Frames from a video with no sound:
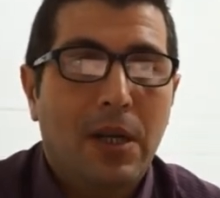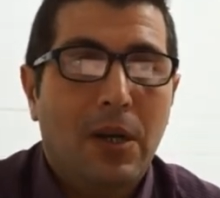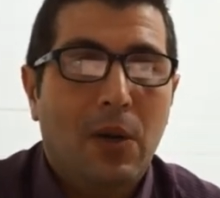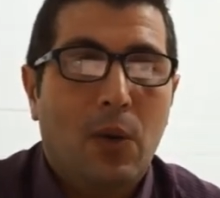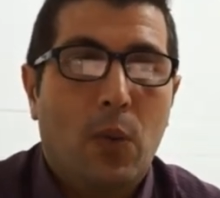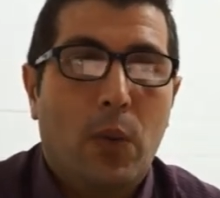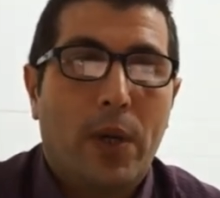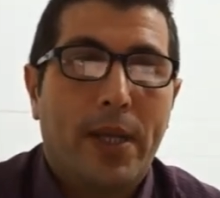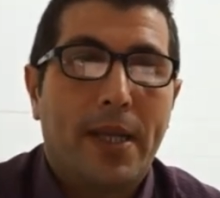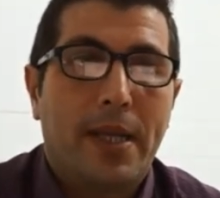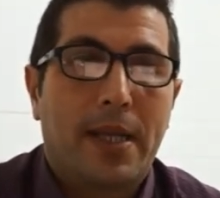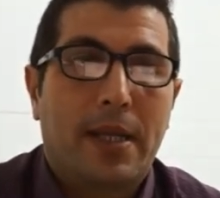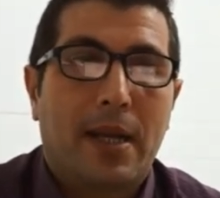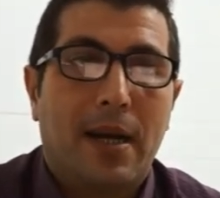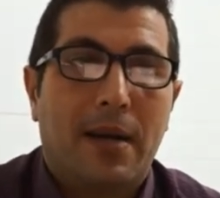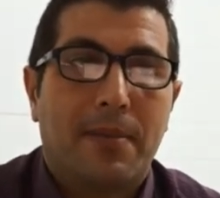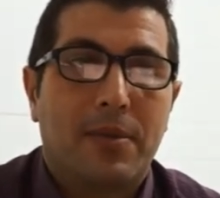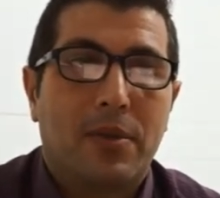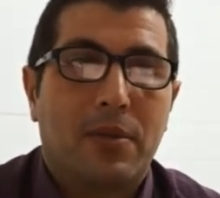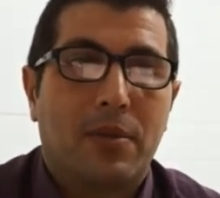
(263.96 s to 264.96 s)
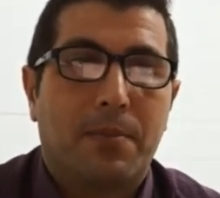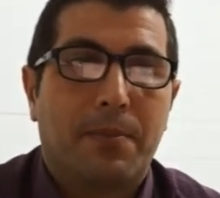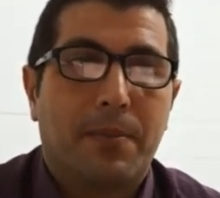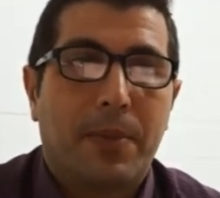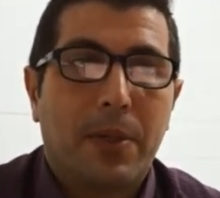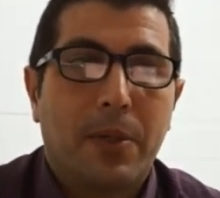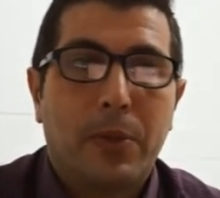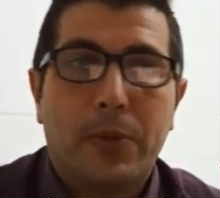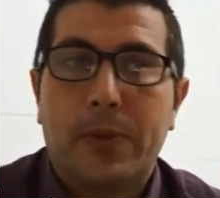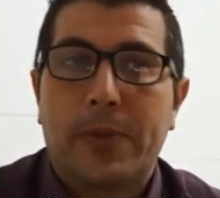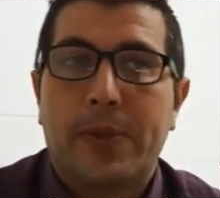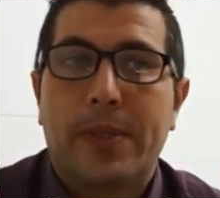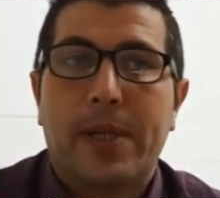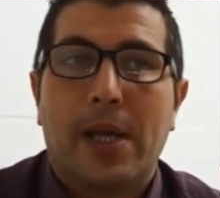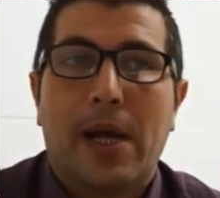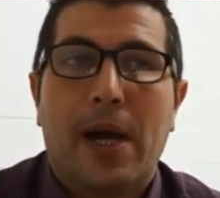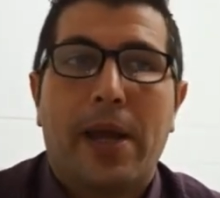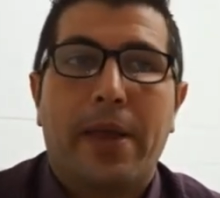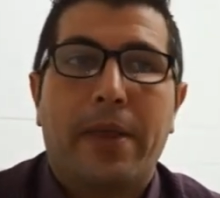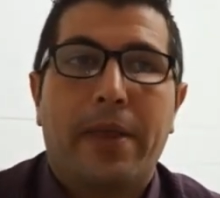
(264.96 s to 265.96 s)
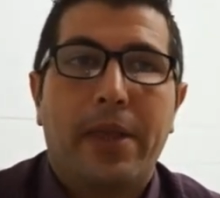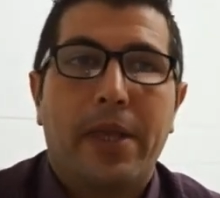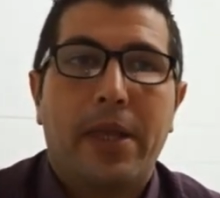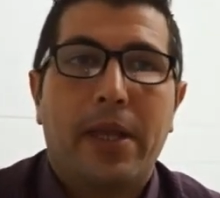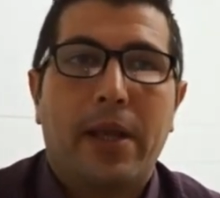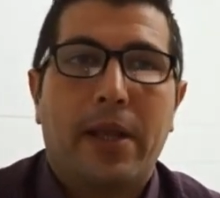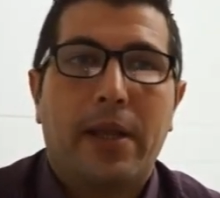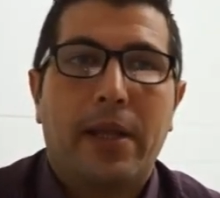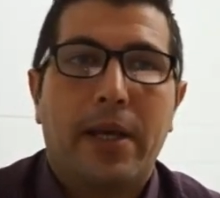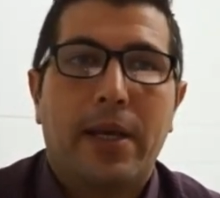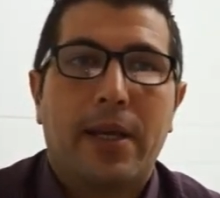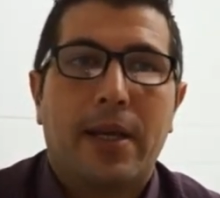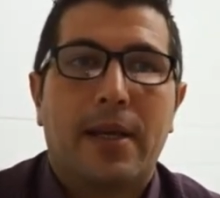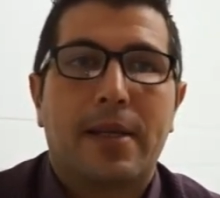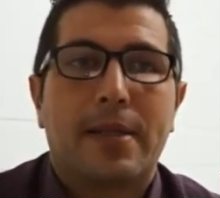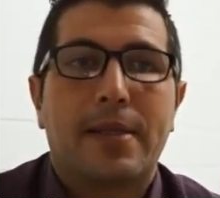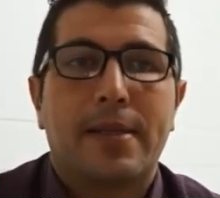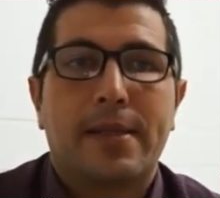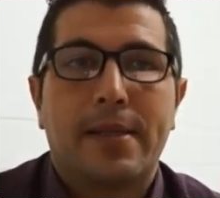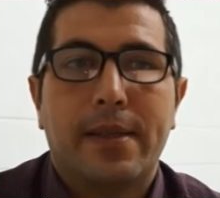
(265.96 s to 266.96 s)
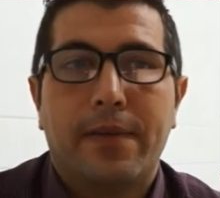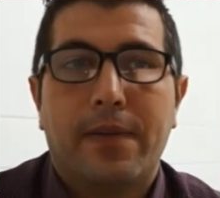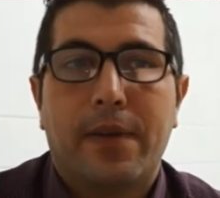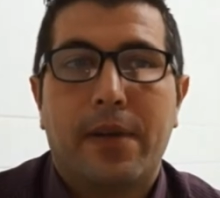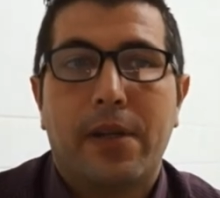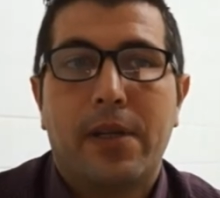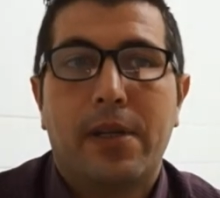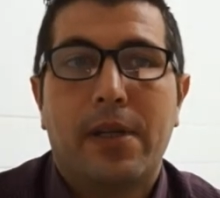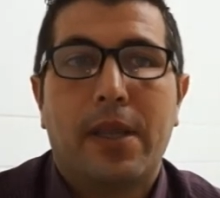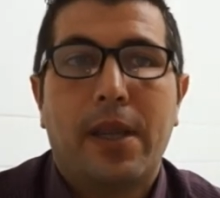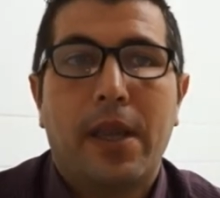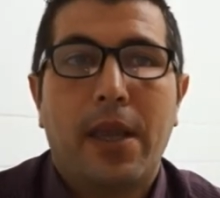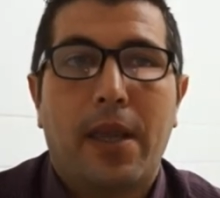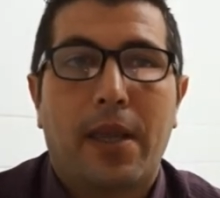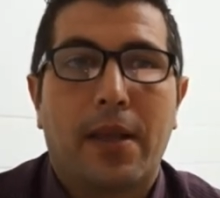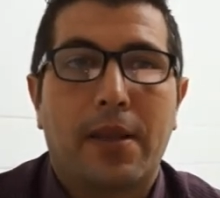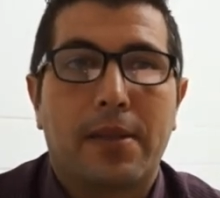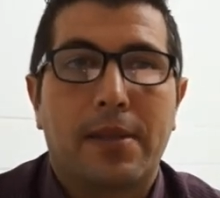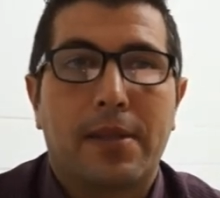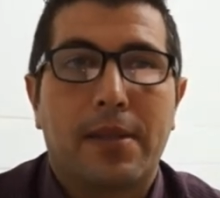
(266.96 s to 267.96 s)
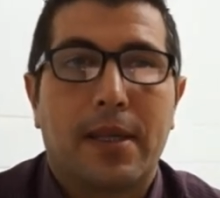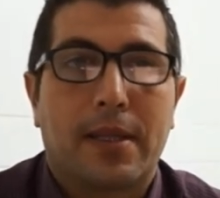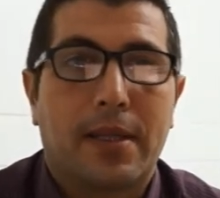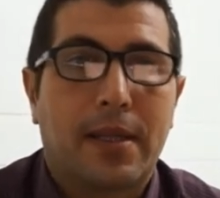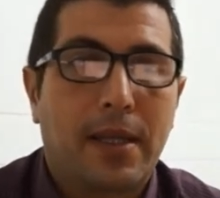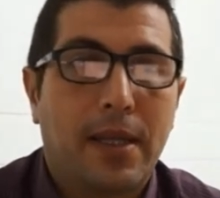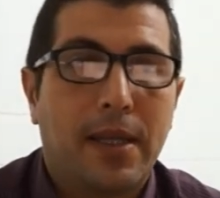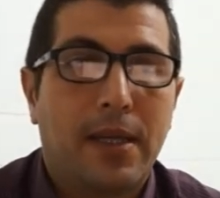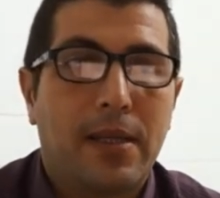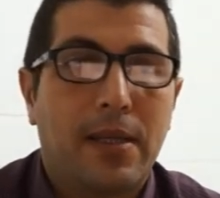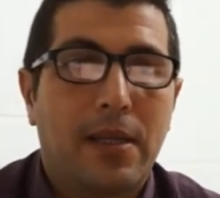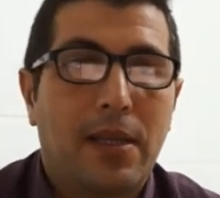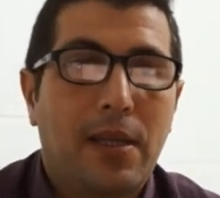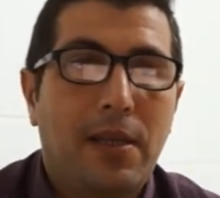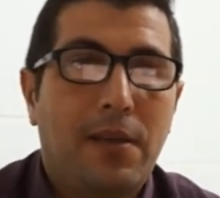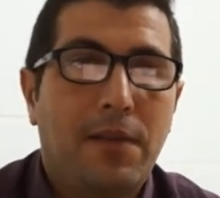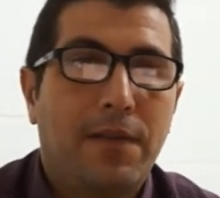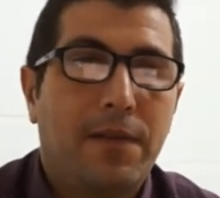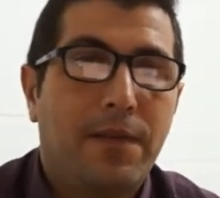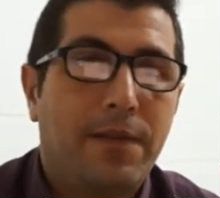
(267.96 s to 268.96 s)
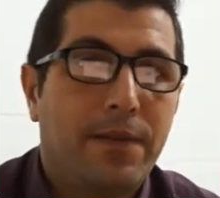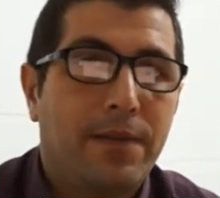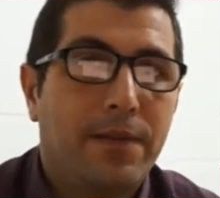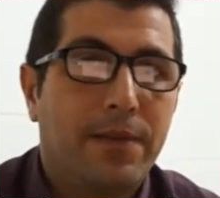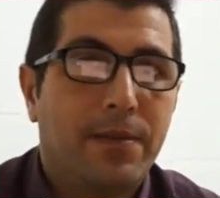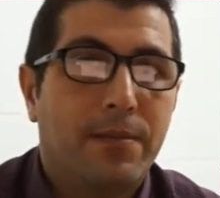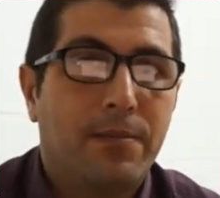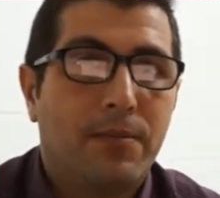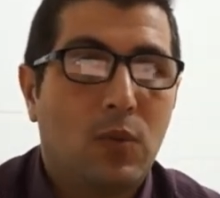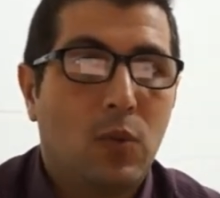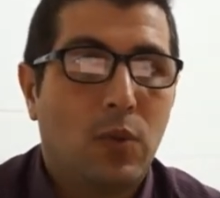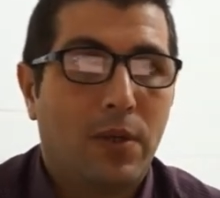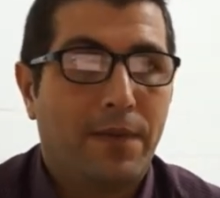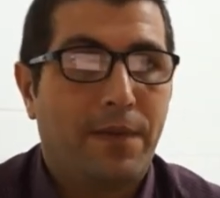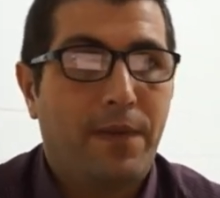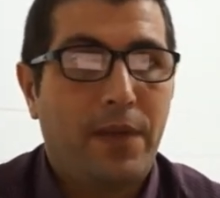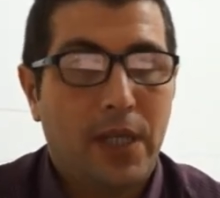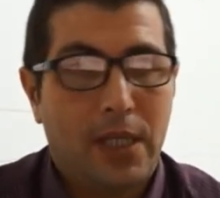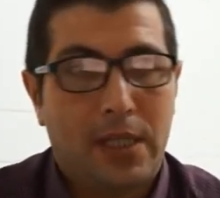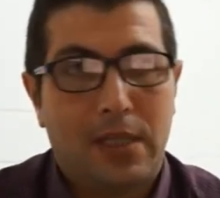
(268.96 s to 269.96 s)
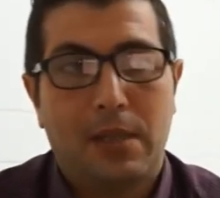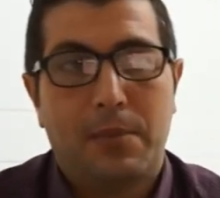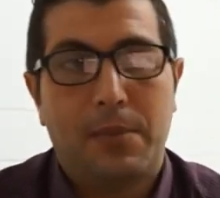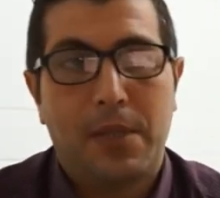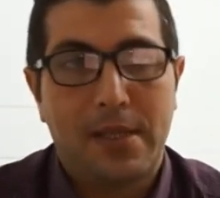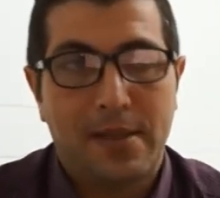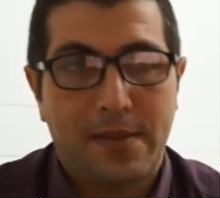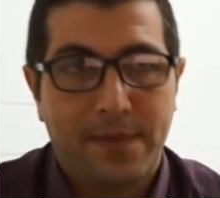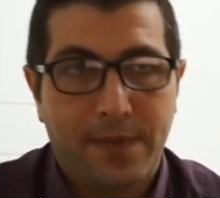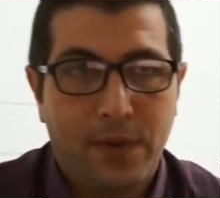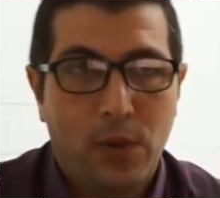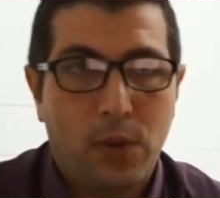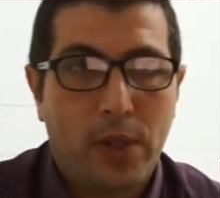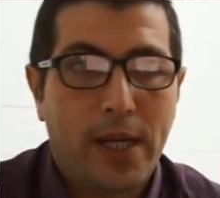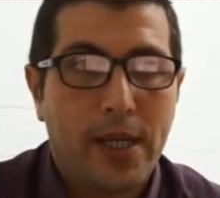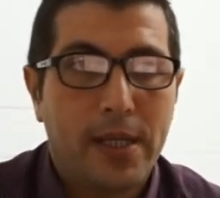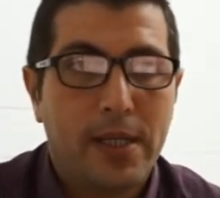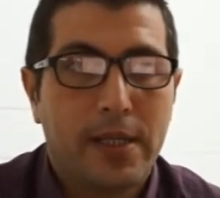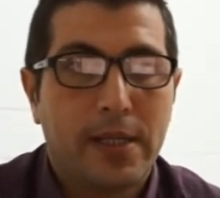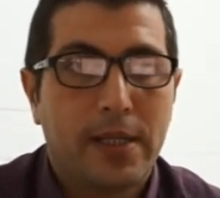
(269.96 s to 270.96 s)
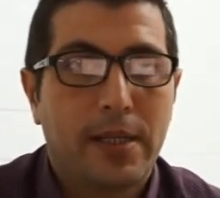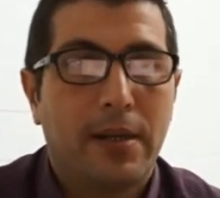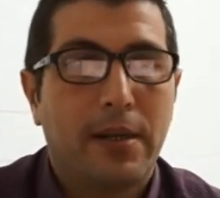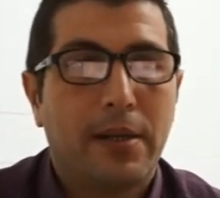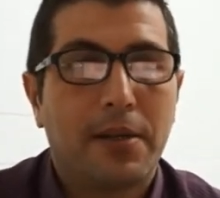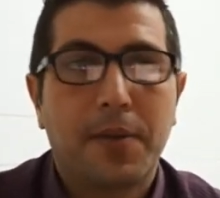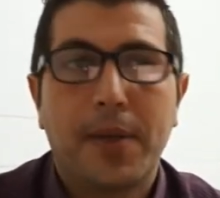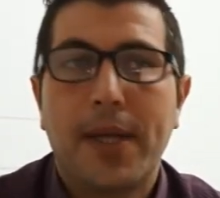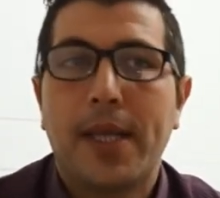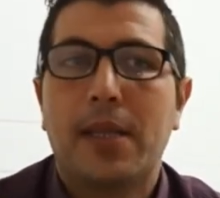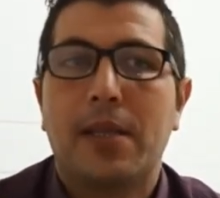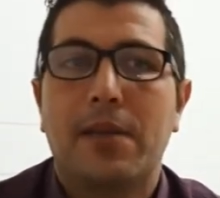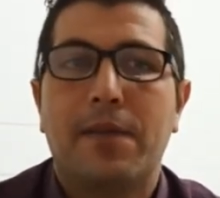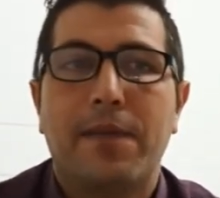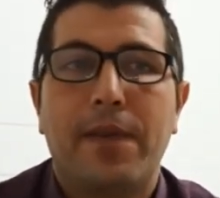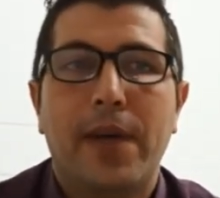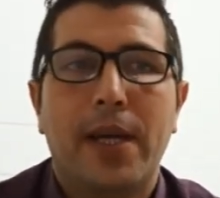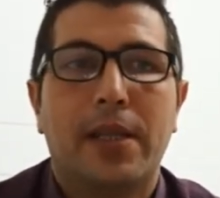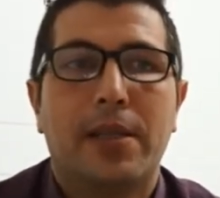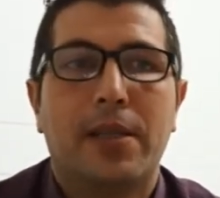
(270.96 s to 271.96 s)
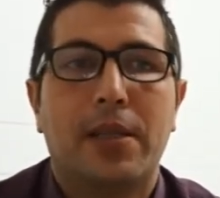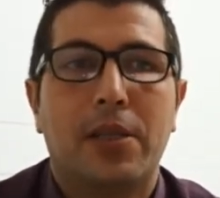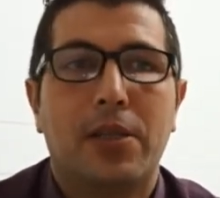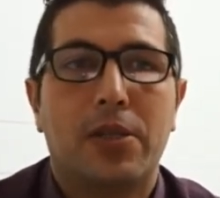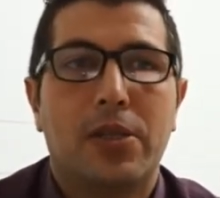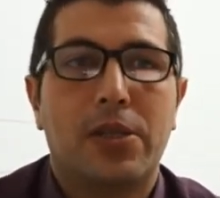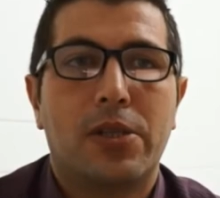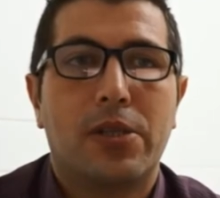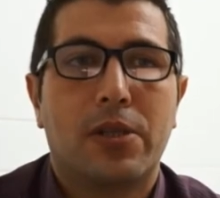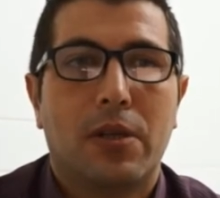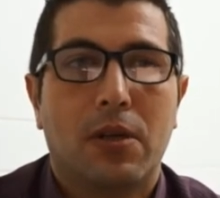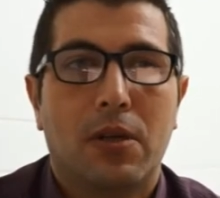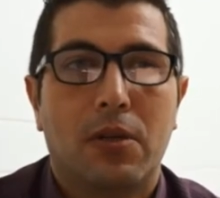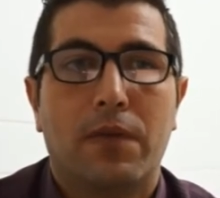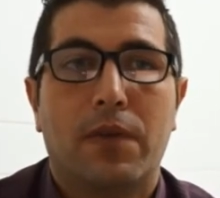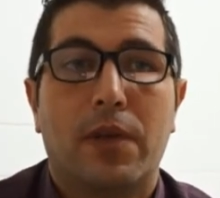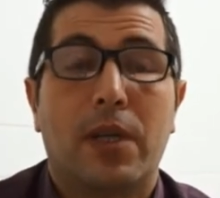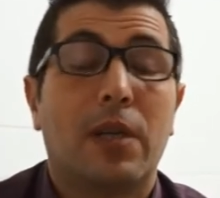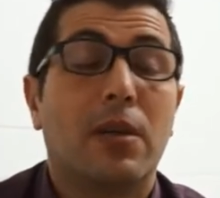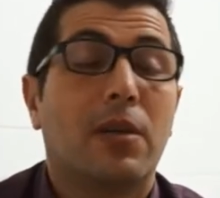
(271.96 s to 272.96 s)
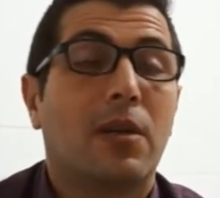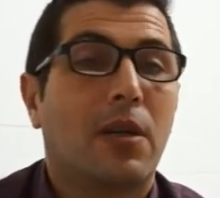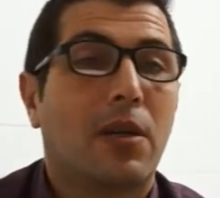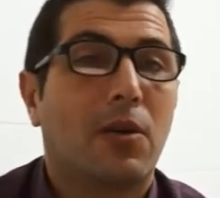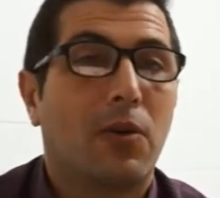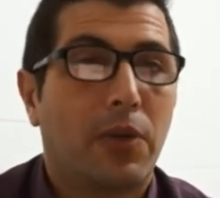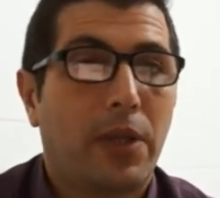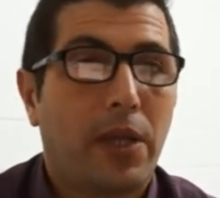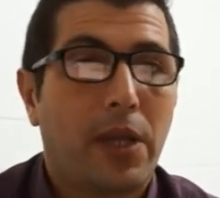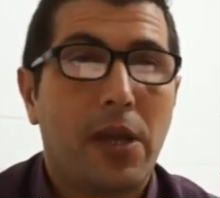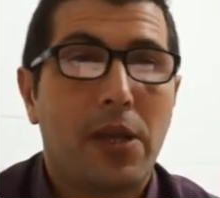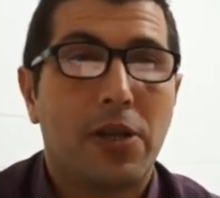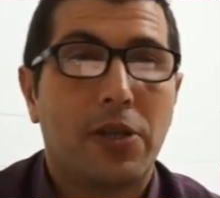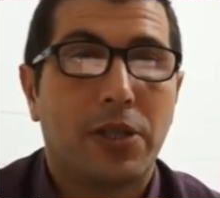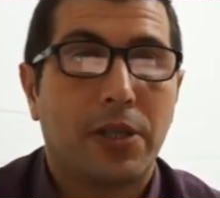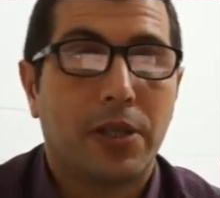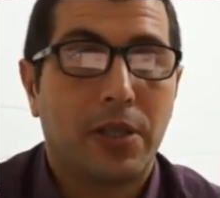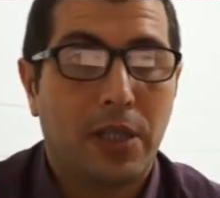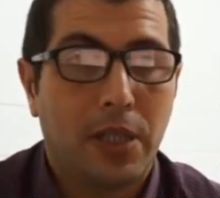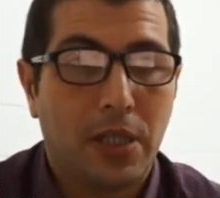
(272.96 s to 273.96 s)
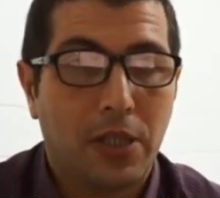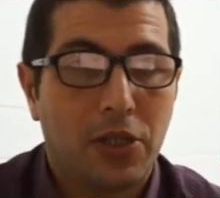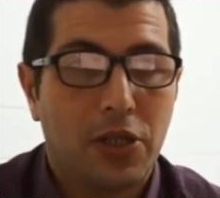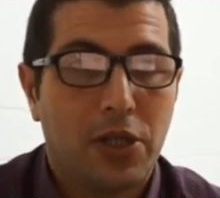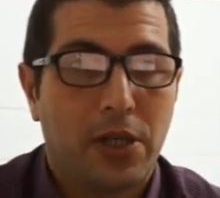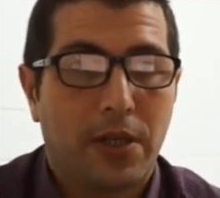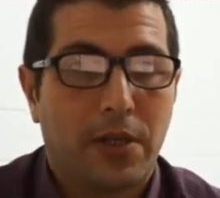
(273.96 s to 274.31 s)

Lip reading: When it comes to pros, I think there are several things that can give to a Vietnamese foreigner a great advantage over a Caucasian teacher.